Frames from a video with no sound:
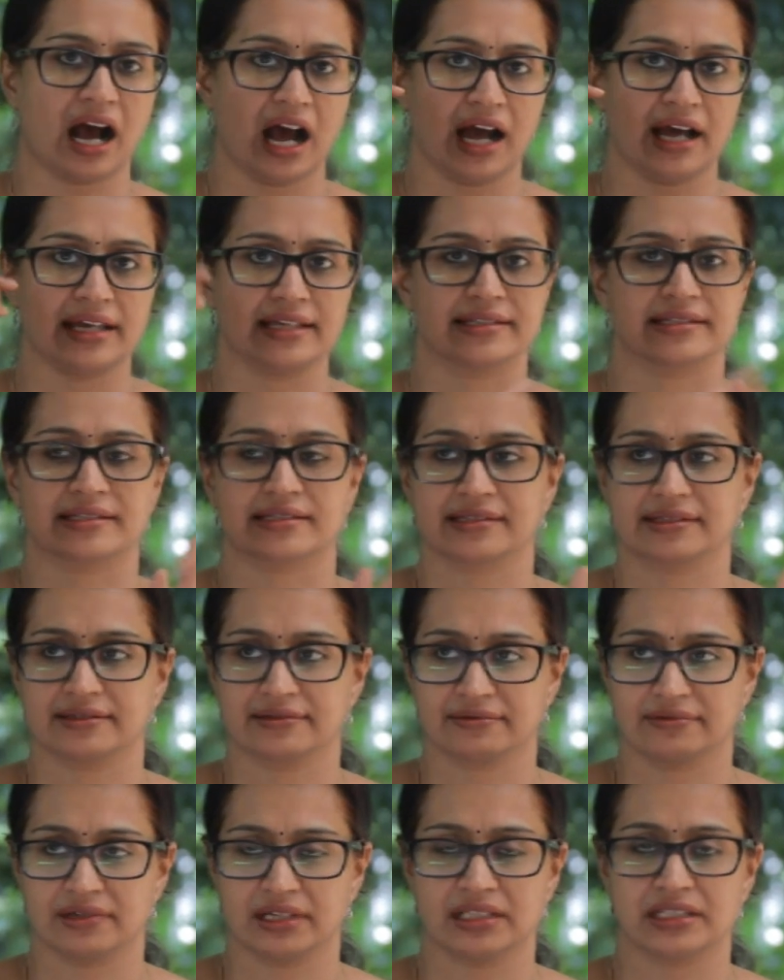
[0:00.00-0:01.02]
eyes.
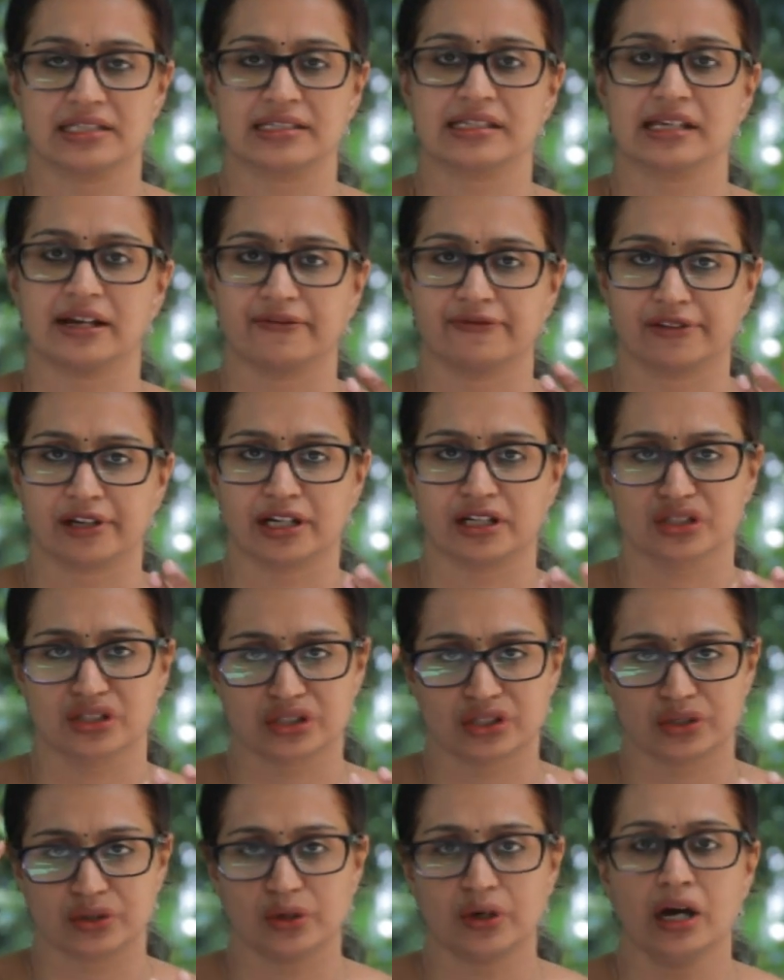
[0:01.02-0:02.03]
It is a reference
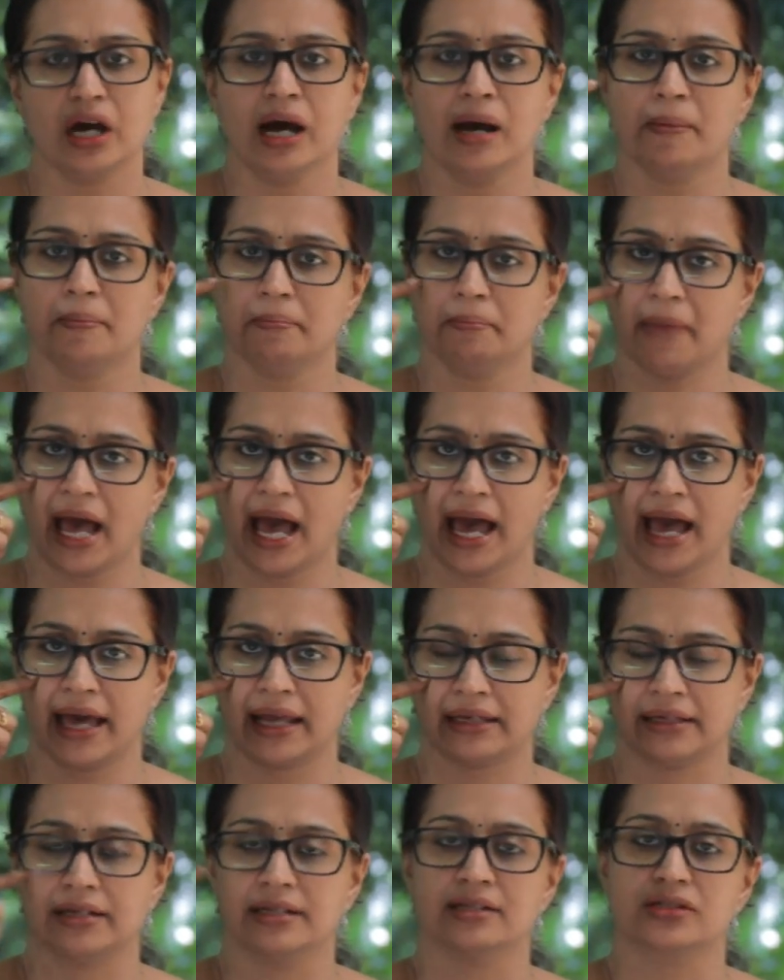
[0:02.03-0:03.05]
to
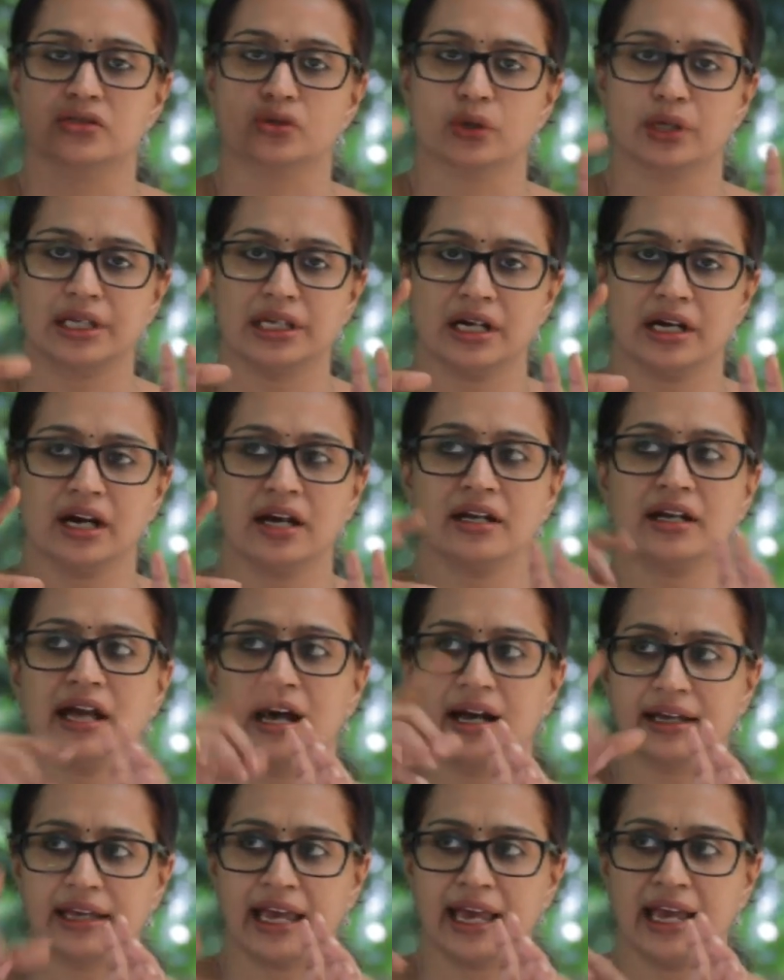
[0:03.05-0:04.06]
man. So here
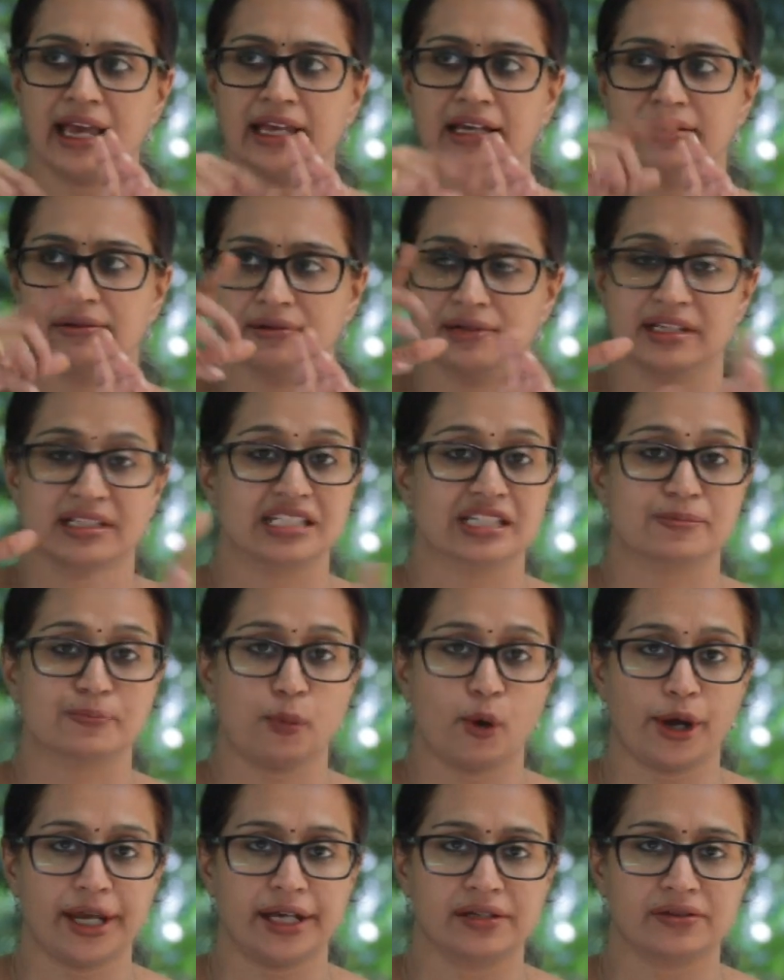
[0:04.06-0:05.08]
again it is
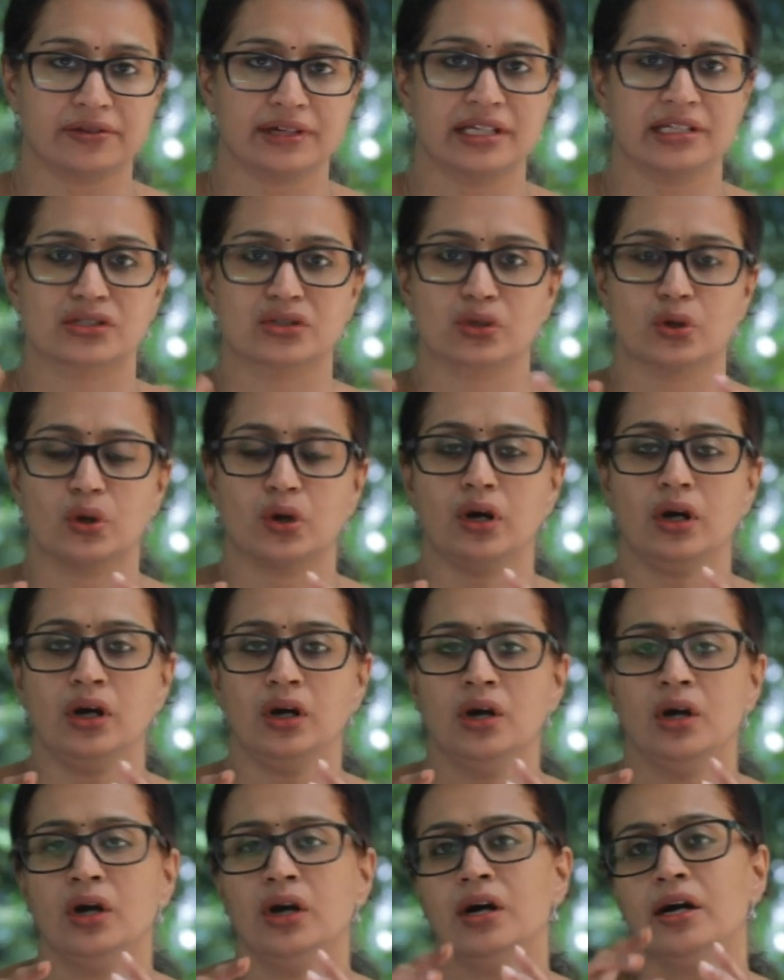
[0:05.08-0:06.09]
poetry. So
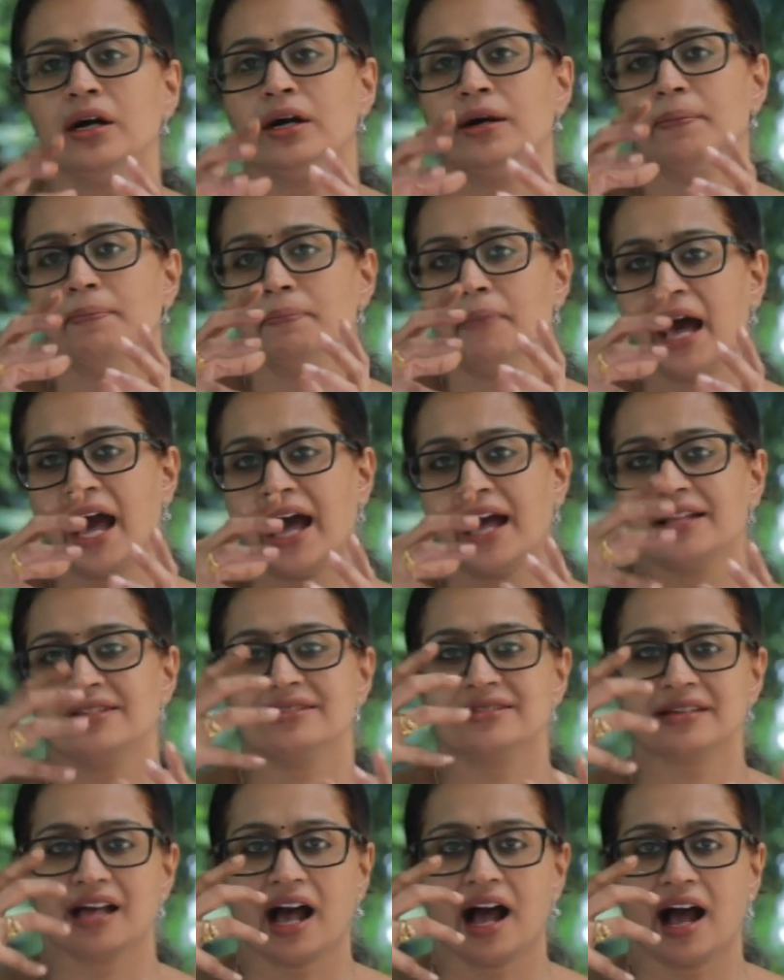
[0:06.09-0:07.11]

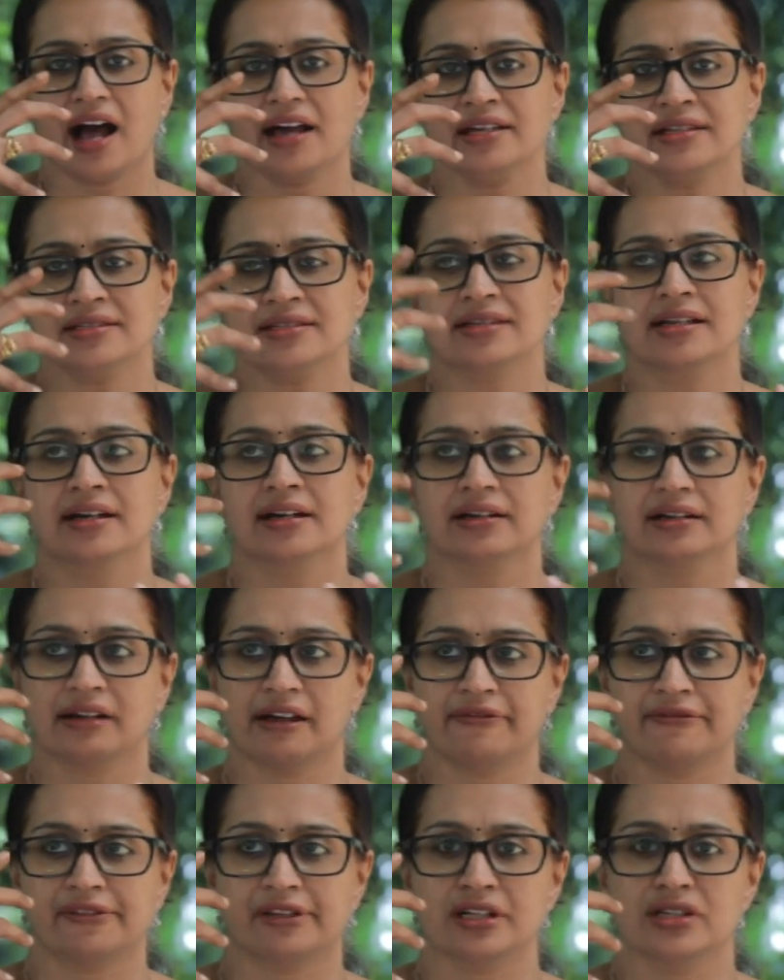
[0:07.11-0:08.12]
man's eyes,
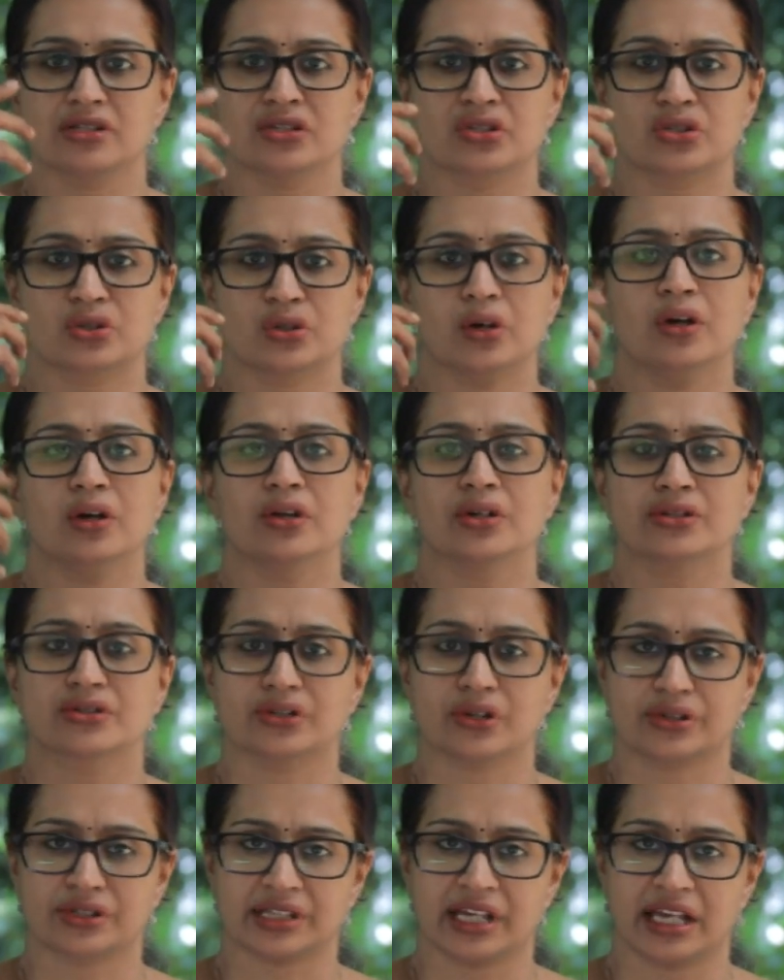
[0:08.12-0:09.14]
reference to
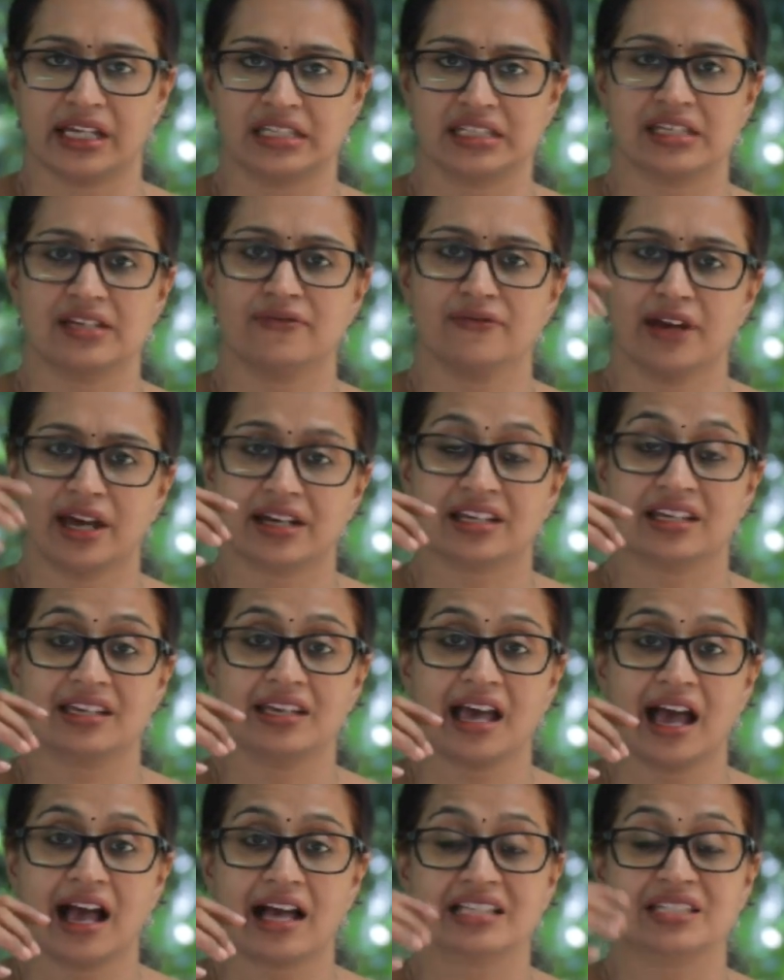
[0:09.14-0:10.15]
society where he
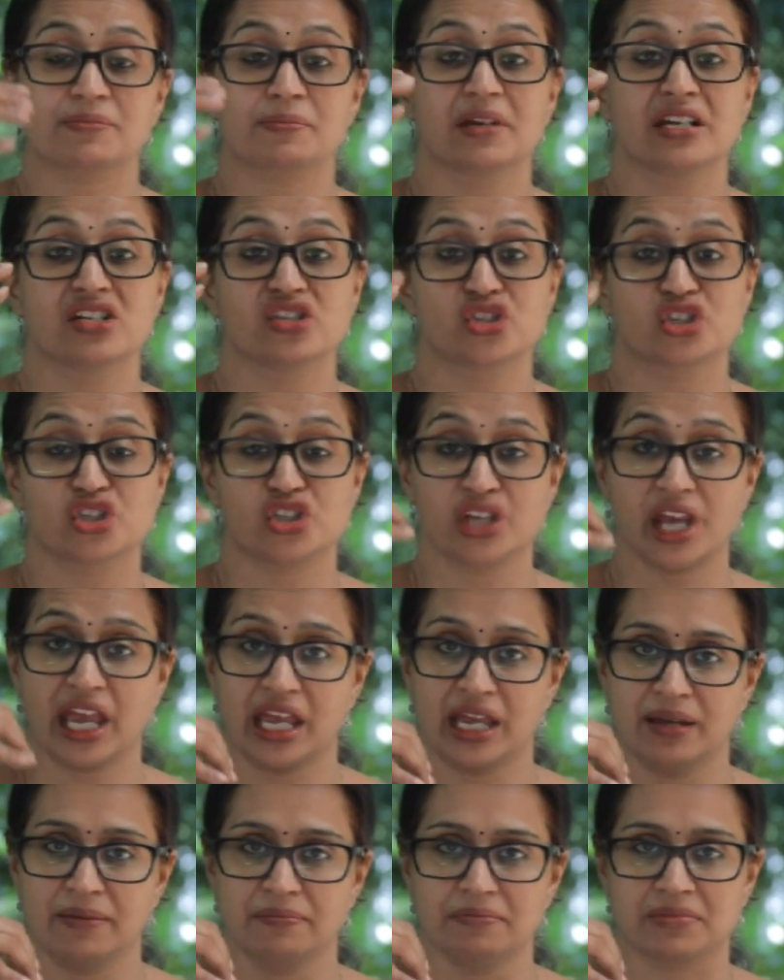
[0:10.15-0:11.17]
has been
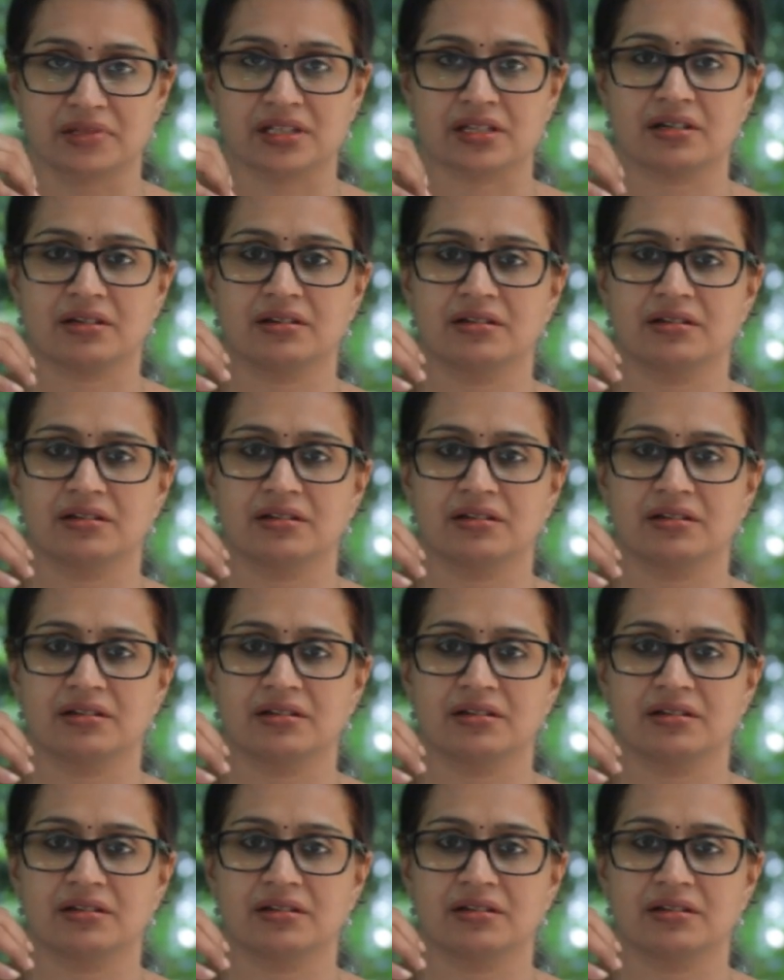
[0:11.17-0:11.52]
shamed.